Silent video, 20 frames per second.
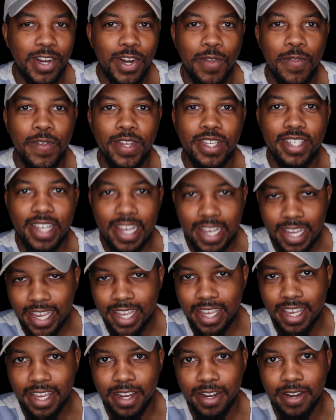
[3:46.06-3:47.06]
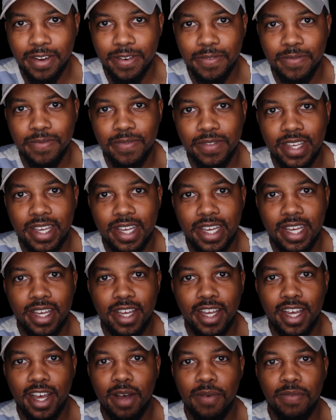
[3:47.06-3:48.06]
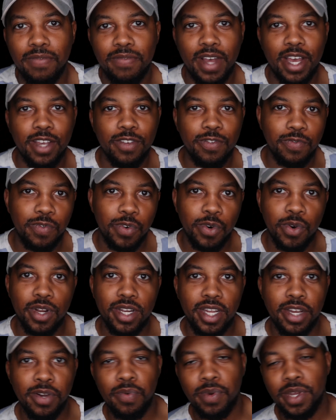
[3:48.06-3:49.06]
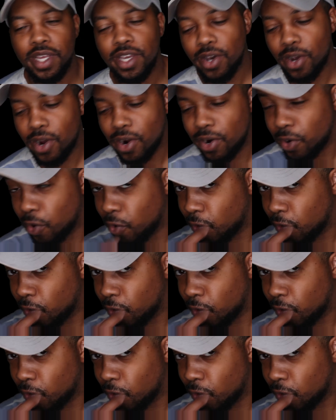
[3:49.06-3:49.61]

on the second year. Fast forward, here we are,